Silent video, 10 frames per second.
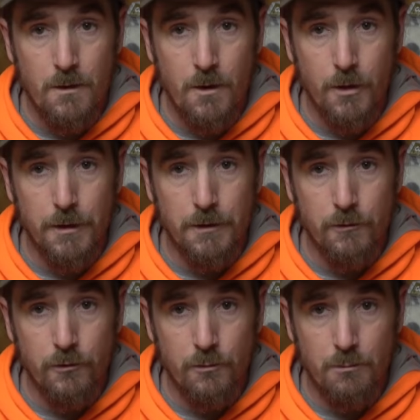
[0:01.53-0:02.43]
All right,
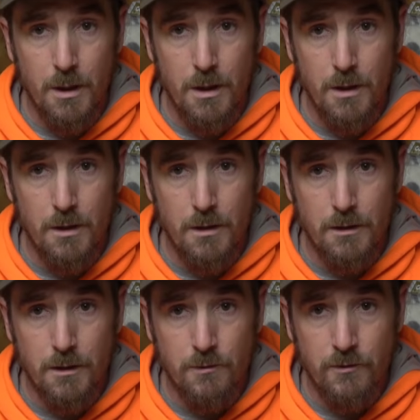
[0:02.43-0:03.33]
YouTube,
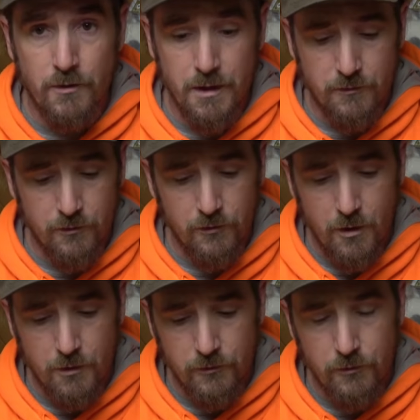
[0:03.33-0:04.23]
here today to
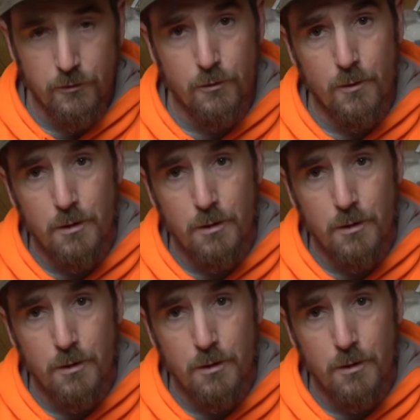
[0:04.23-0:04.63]
talk to you